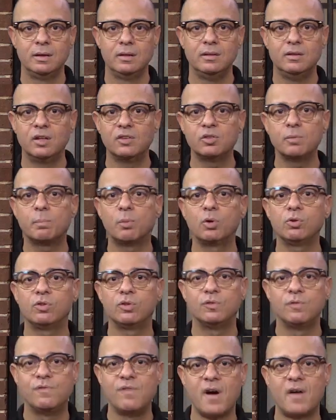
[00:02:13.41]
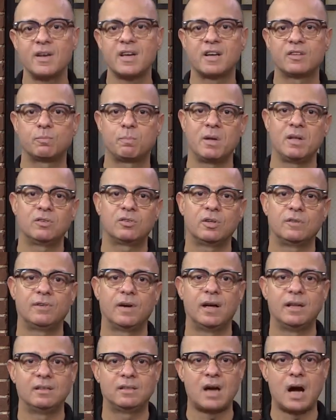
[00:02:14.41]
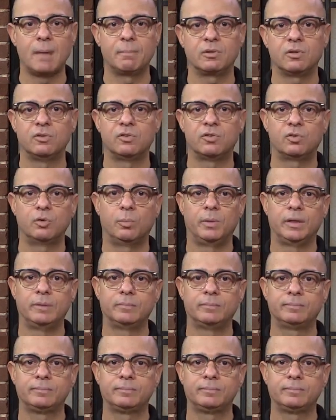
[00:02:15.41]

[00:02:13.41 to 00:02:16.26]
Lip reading: This approach is very expensive and time-consuming.